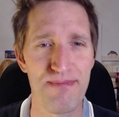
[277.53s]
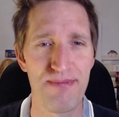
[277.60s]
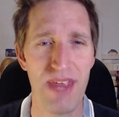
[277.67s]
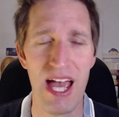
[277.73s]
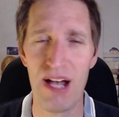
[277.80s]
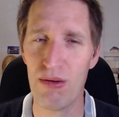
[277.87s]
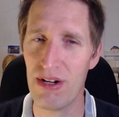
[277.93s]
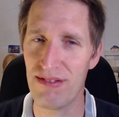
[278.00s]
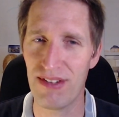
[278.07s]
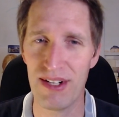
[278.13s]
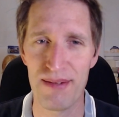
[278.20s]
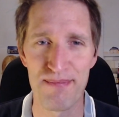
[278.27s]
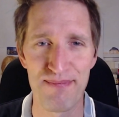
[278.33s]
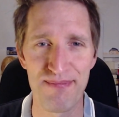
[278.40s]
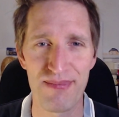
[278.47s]

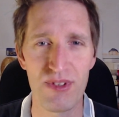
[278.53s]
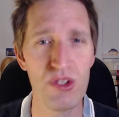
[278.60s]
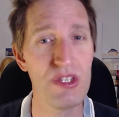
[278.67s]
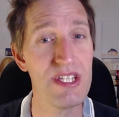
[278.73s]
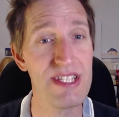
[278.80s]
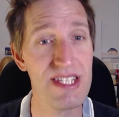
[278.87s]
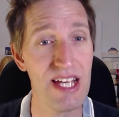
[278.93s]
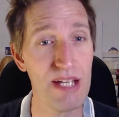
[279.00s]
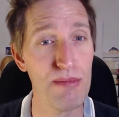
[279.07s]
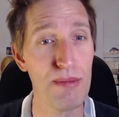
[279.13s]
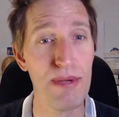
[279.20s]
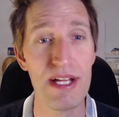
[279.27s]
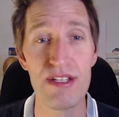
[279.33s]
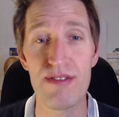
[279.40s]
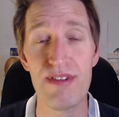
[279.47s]
However, could the same
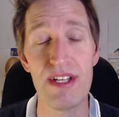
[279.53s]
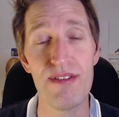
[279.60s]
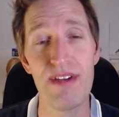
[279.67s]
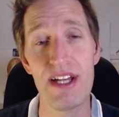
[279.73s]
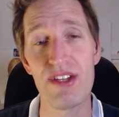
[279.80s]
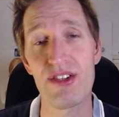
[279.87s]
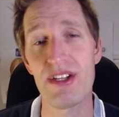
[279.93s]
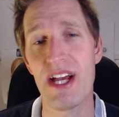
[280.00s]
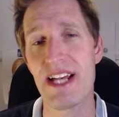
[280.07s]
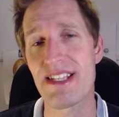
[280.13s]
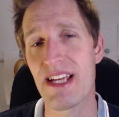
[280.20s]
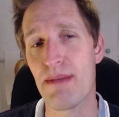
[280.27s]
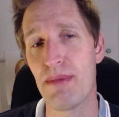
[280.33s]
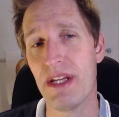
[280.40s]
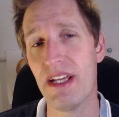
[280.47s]
amount of innovation at
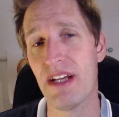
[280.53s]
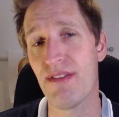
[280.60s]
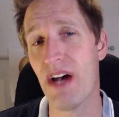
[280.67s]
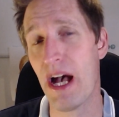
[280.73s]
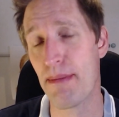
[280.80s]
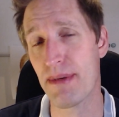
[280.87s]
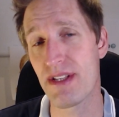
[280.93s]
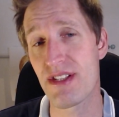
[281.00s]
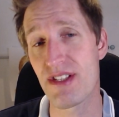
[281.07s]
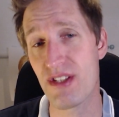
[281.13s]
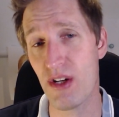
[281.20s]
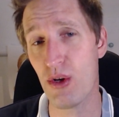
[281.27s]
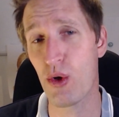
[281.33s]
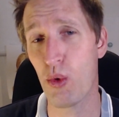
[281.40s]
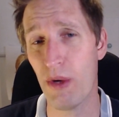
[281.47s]
SAP have happened
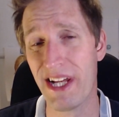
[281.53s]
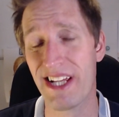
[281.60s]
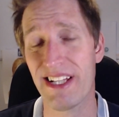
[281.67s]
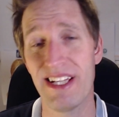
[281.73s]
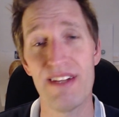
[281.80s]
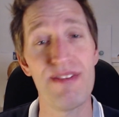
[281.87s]
so quickly if